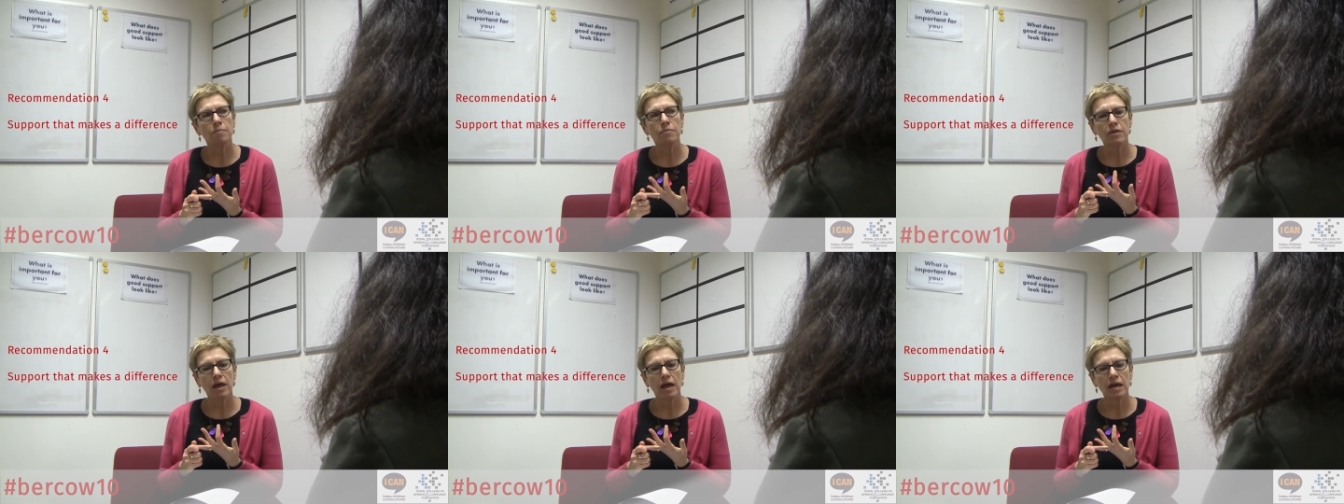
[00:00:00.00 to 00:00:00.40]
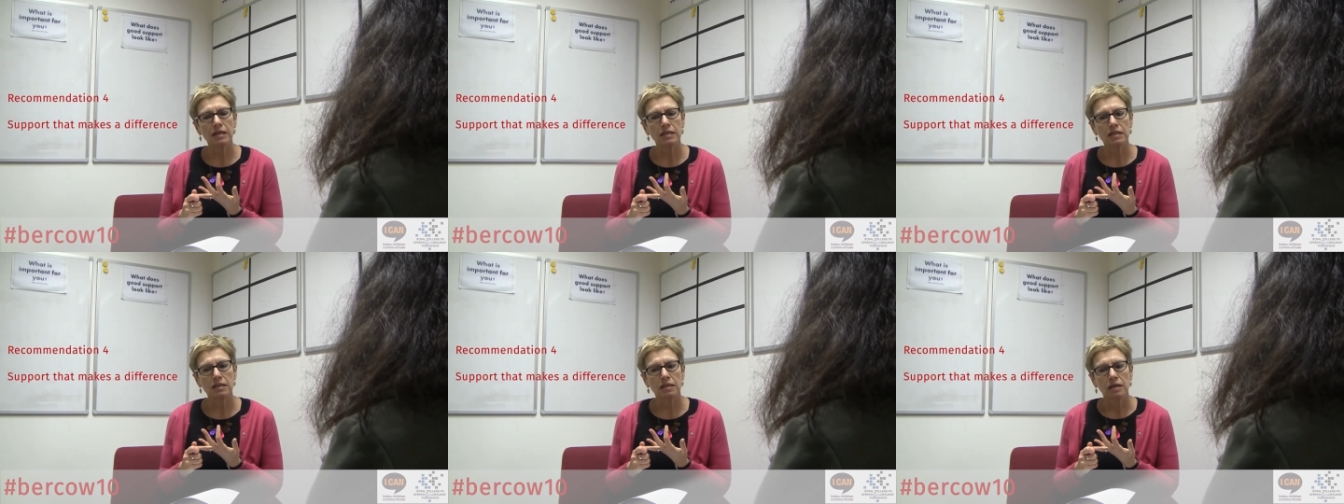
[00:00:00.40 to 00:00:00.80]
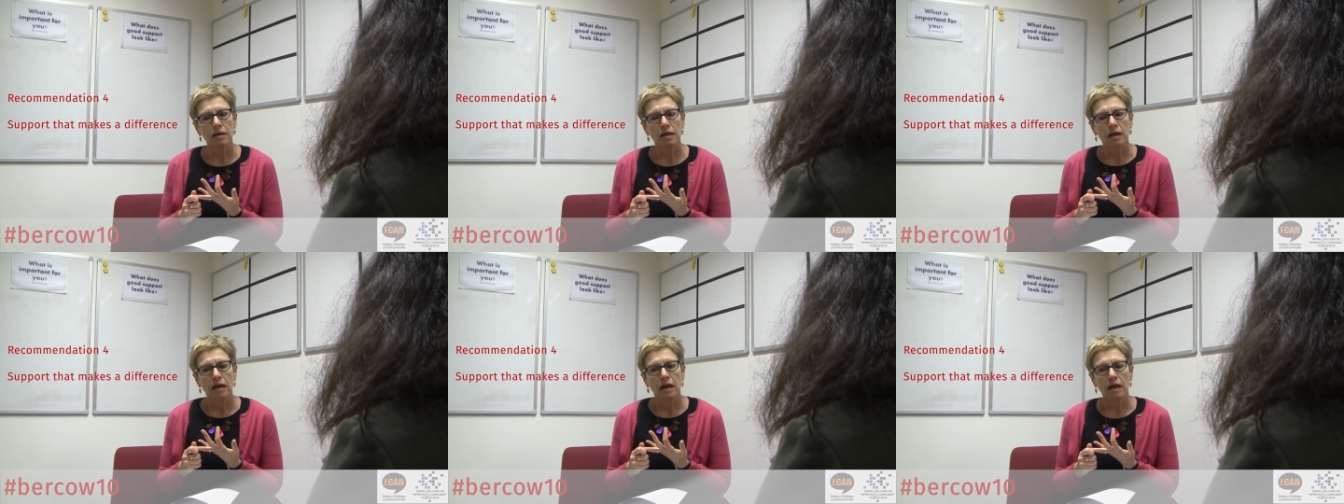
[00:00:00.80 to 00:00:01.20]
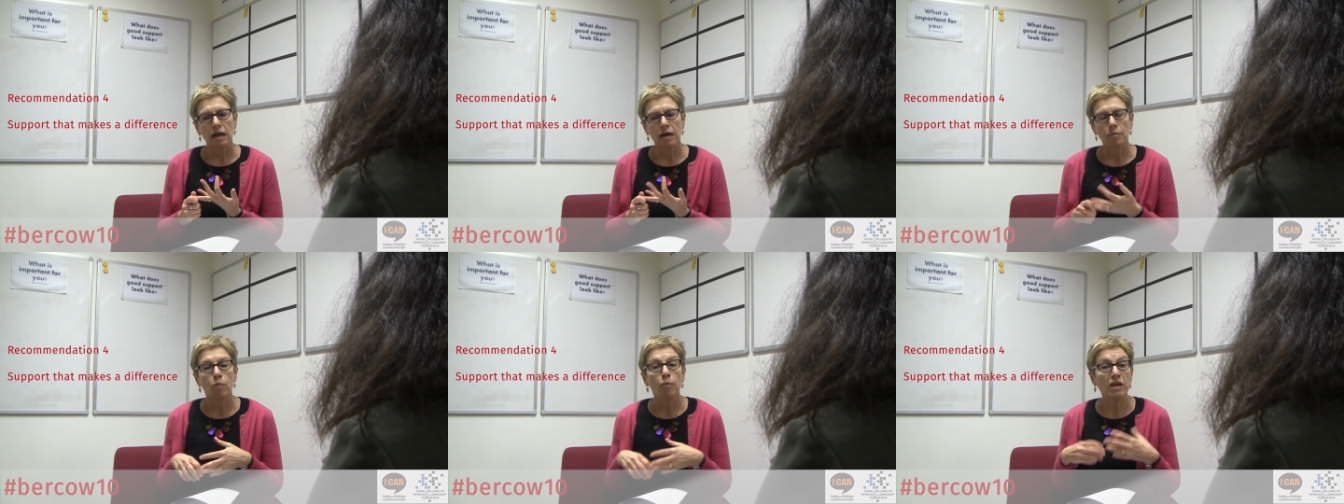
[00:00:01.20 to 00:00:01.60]
that
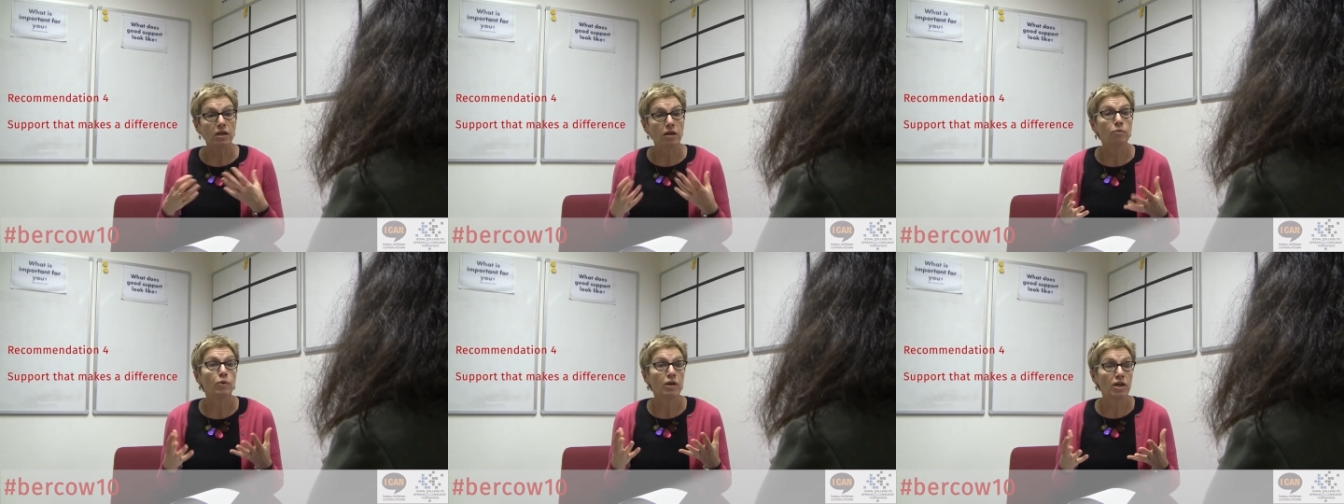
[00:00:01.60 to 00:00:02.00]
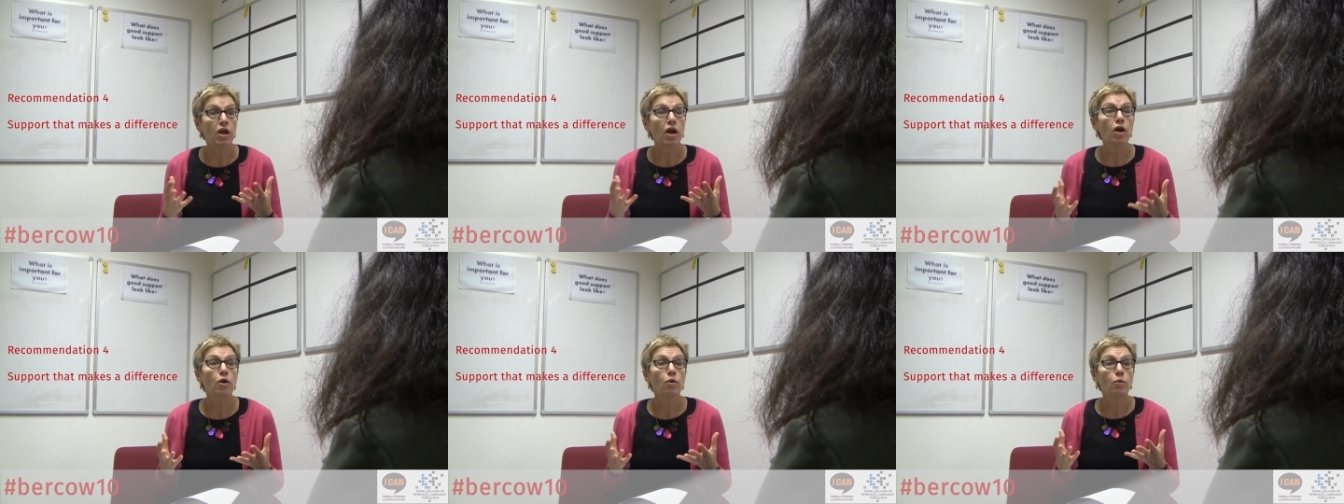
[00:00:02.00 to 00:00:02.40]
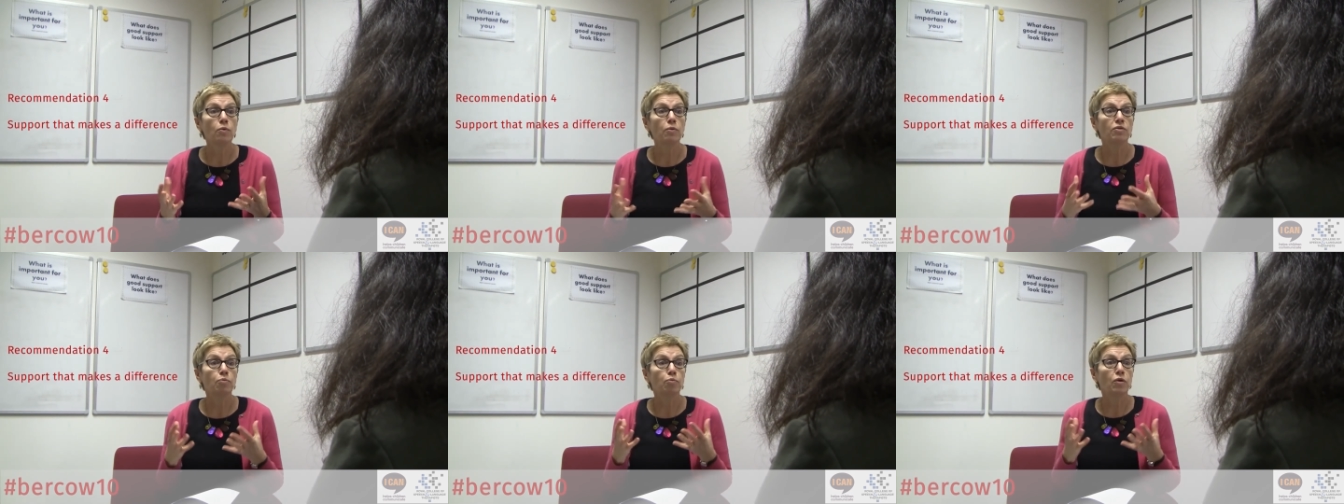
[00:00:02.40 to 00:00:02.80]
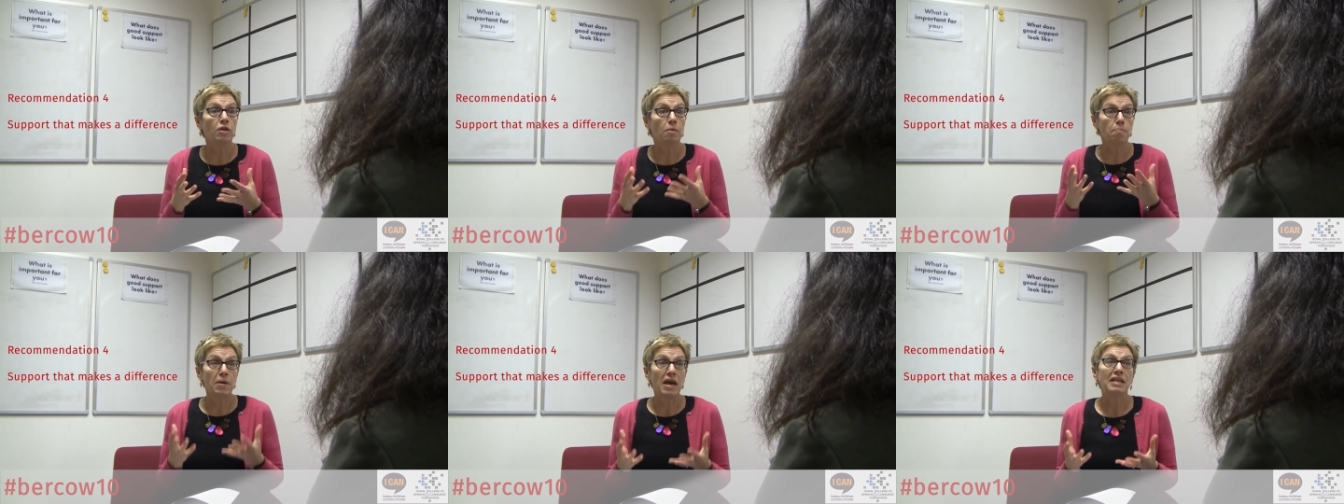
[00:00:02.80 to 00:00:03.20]
we know what
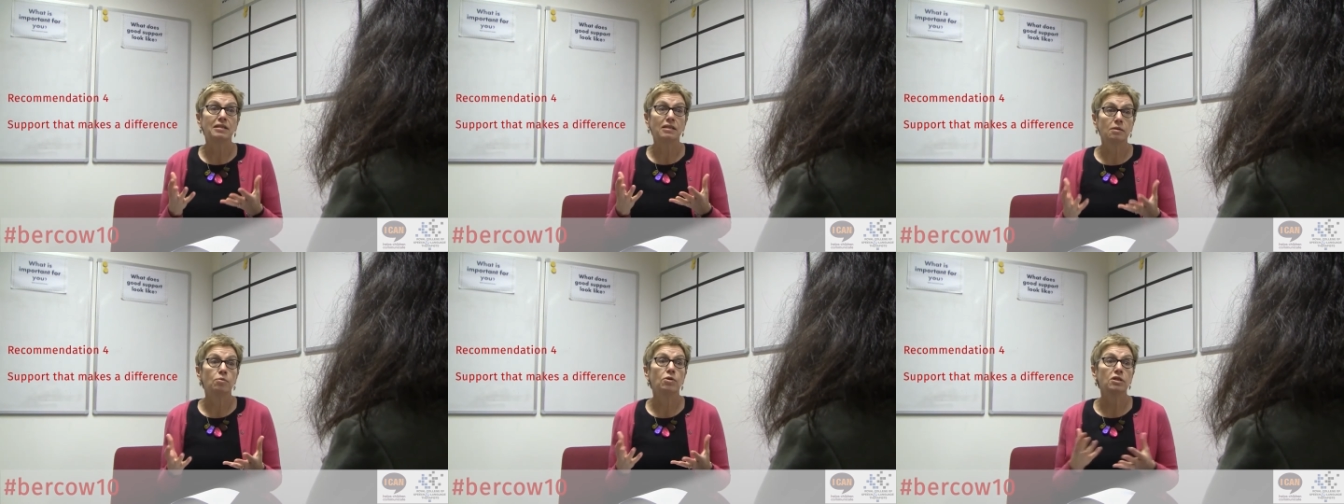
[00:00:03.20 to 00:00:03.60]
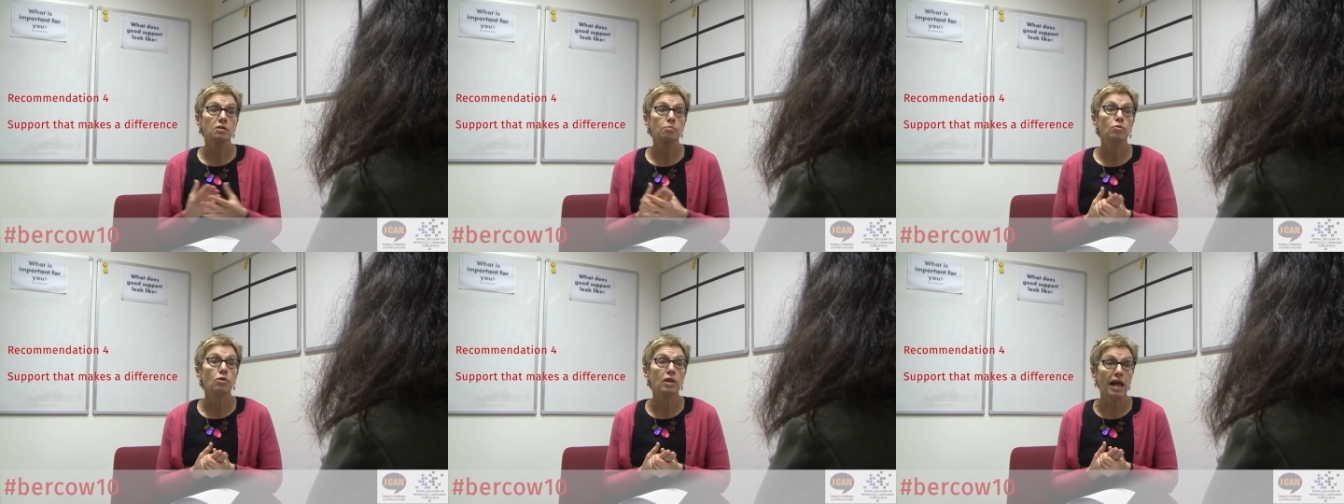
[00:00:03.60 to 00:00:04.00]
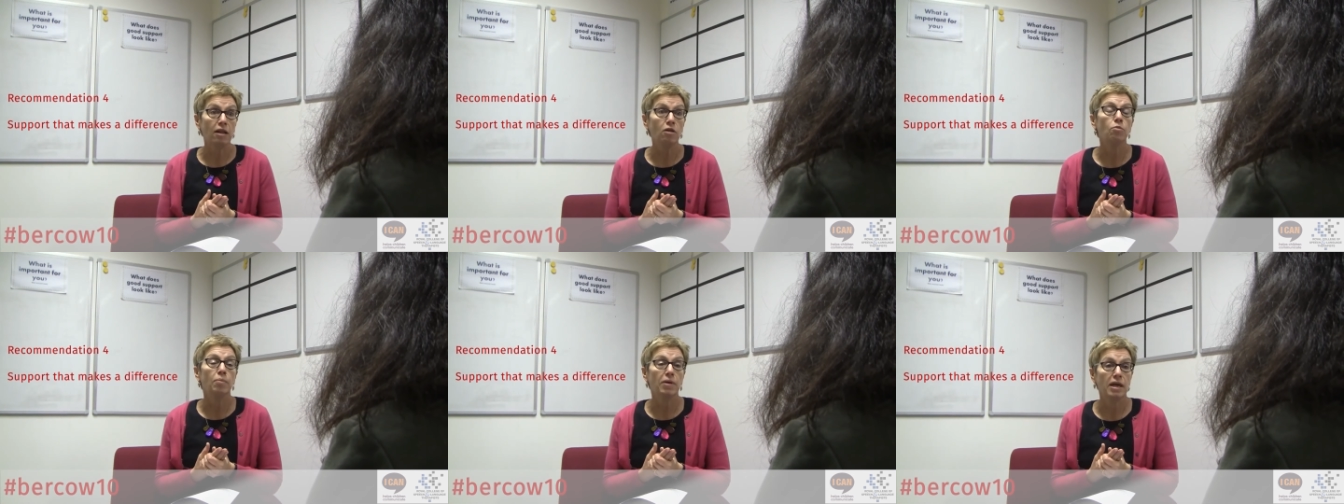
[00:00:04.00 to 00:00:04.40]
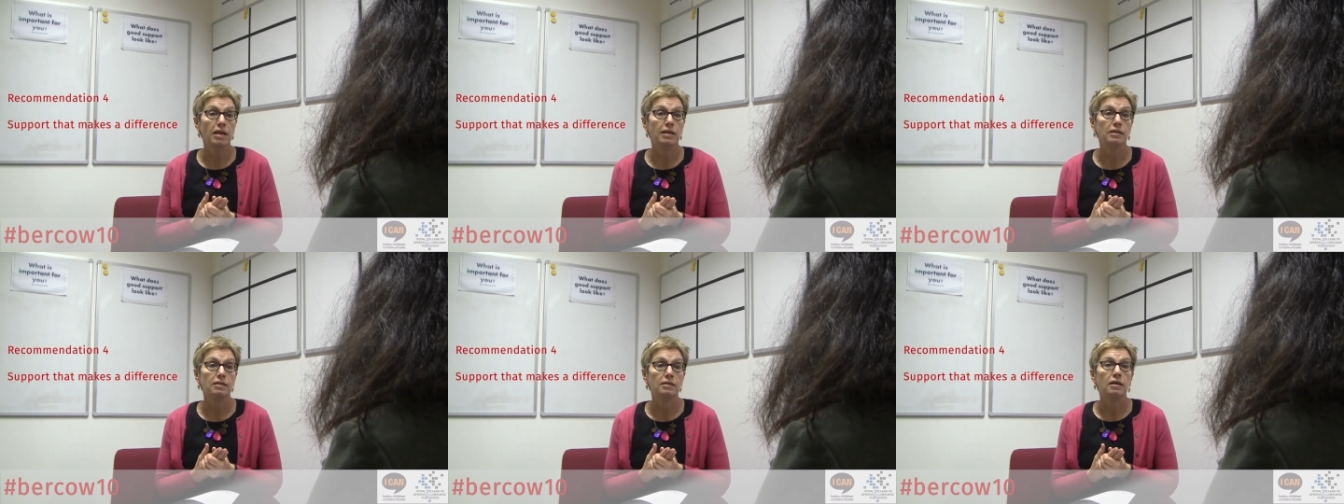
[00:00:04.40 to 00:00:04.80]
the best possible help
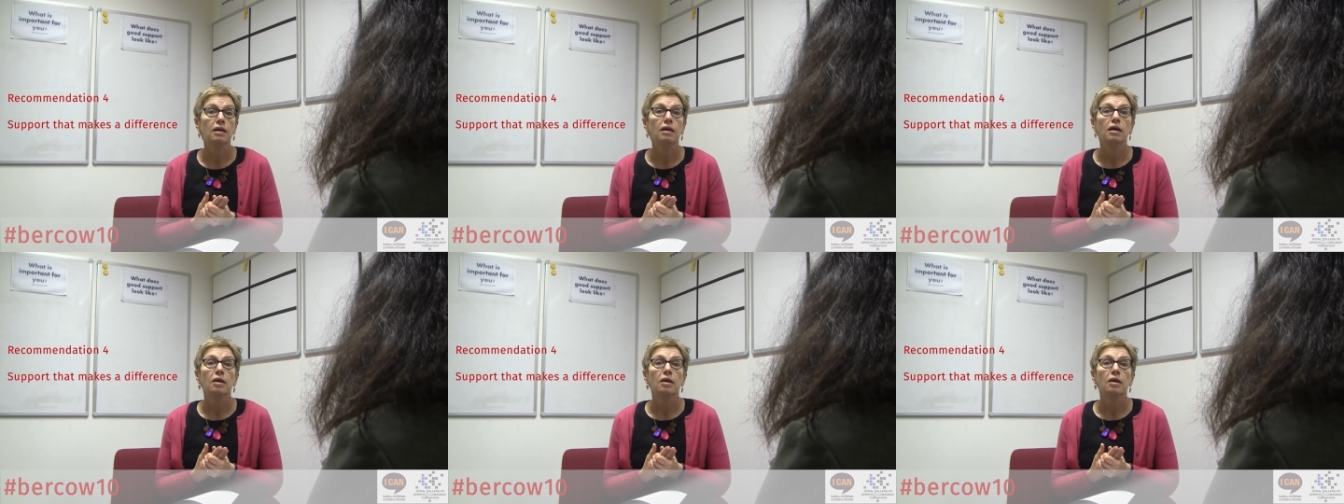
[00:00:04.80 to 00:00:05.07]
is,